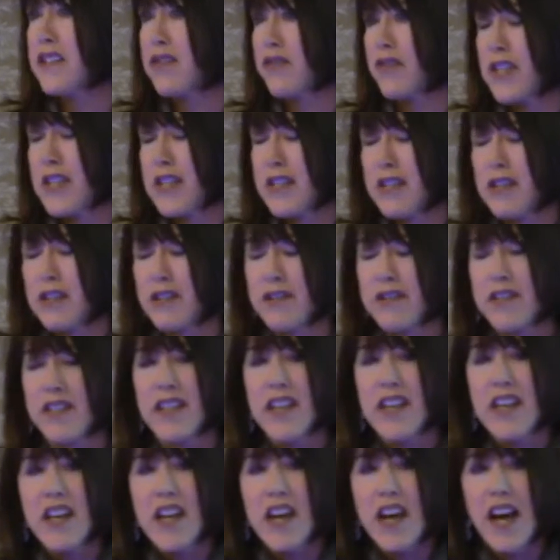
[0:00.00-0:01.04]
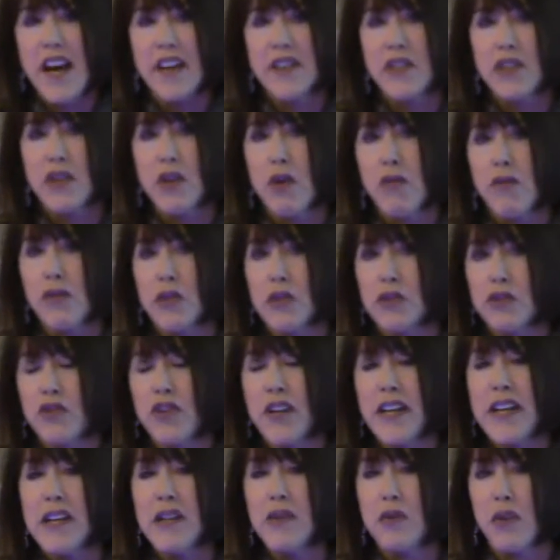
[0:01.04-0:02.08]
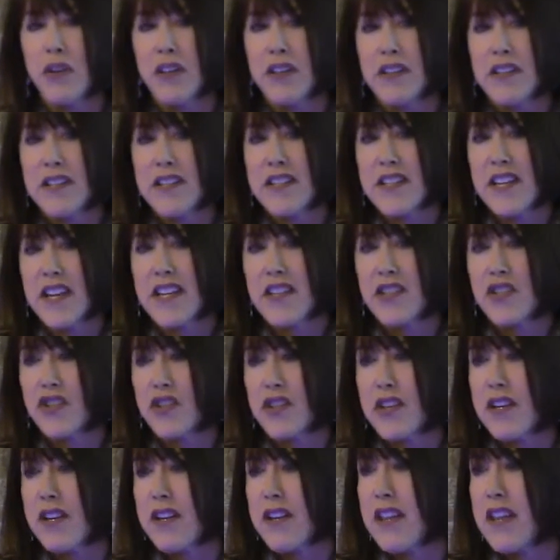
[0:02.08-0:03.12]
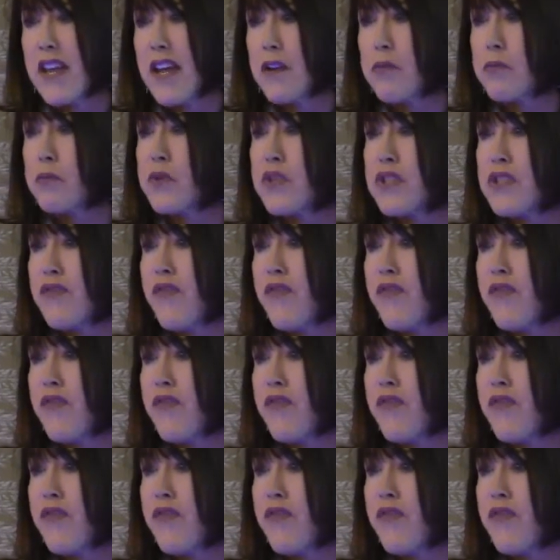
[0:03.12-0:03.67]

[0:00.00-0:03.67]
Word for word: 3 years. I took over a training organization that was